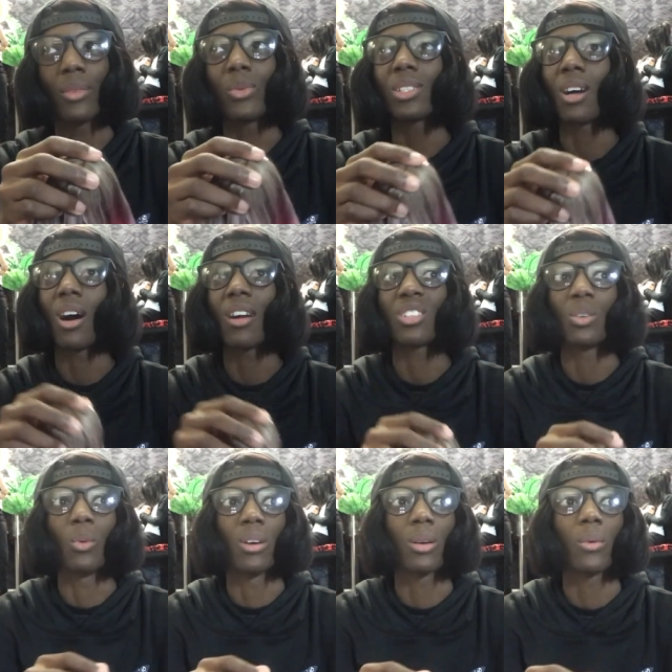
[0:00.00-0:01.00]
It wasn't hard to
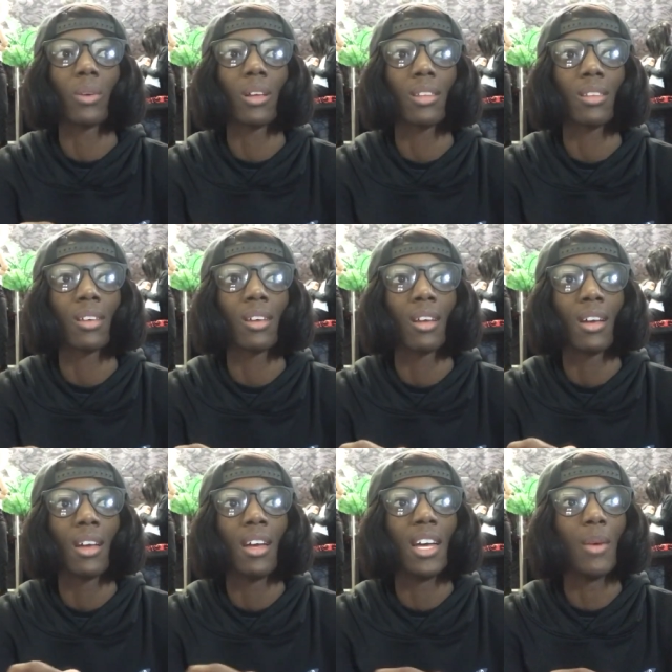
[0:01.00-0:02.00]
work with.
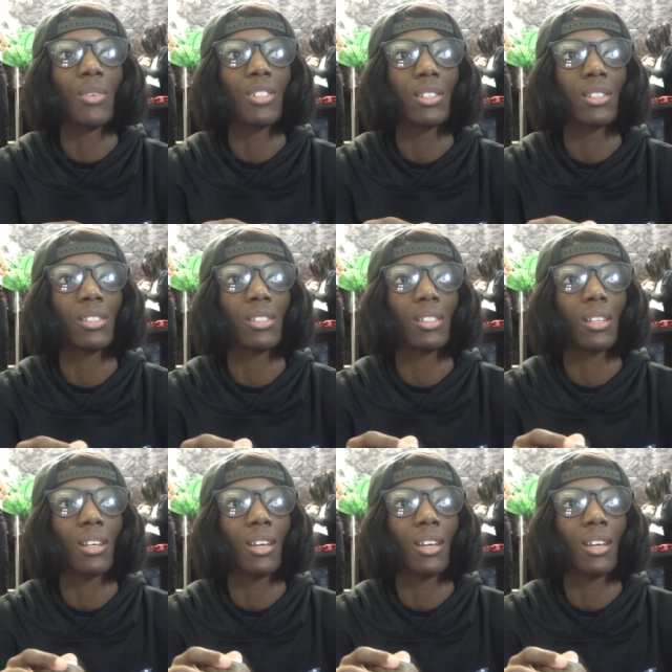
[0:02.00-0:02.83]
It was just